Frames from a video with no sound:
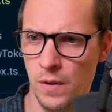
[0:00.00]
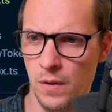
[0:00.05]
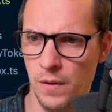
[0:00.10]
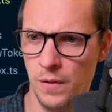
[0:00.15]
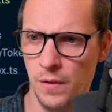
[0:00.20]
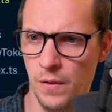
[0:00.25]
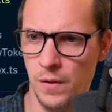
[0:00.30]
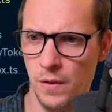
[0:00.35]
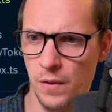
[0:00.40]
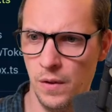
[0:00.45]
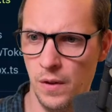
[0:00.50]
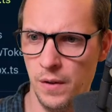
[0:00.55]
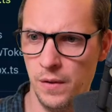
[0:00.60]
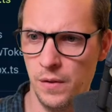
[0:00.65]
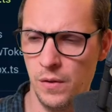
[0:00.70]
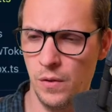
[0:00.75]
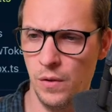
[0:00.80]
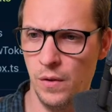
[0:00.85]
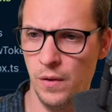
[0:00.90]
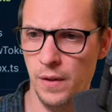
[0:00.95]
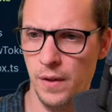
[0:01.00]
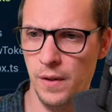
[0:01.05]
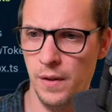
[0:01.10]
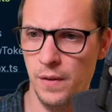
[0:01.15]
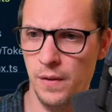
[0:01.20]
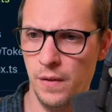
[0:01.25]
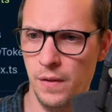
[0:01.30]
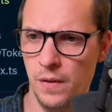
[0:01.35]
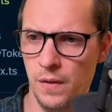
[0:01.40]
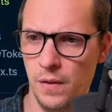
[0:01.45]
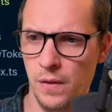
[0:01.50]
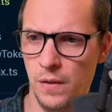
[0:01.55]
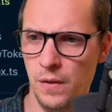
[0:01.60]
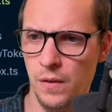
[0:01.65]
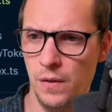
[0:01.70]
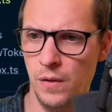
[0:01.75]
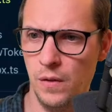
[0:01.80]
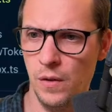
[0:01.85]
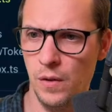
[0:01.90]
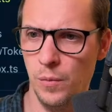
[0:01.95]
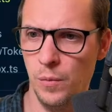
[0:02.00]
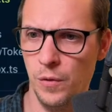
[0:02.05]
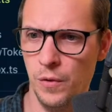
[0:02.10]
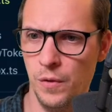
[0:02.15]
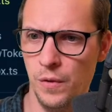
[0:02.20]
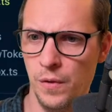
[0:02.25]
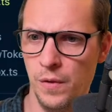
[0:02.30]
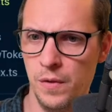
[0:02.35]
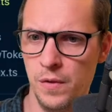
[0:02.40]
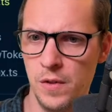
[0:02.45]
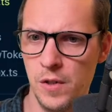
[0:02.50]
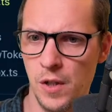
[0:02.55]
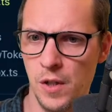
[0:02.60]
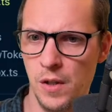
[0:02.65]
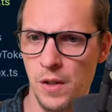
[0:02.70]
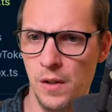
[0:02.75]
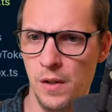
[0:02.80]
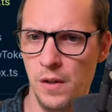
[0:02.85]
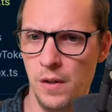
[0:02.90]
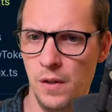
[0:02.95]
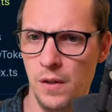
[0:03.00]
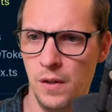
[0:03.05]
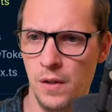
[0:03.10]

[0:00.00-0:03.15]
So let's call this terminal shell.